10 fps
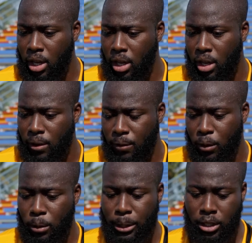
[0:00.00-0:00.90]

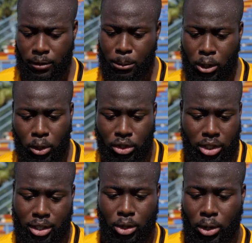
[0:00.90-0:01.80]
Well, a message from the coach
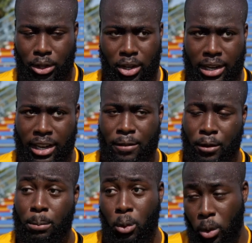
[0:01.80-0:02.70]
is just to go out there and
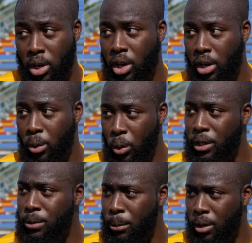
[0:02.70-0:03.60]
have fun, but work hard and
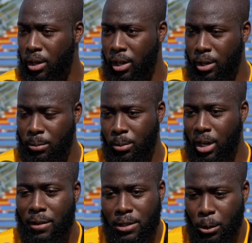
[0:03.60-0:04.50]
work smart.
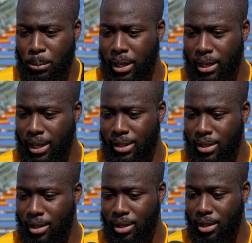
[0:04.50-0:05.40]
Obviously, we're playing
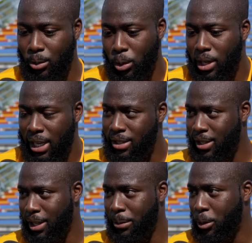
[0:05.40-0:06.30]
against a
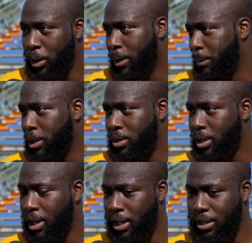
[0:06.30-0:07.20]
world-class team in one of the
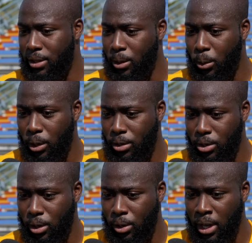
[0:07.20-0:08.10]
best leagues in the
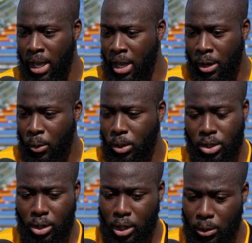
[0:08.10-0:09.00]
world, so
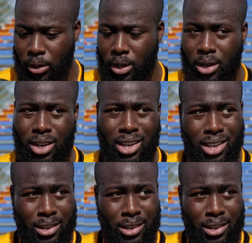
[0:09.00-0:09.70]
we're just going to go out there,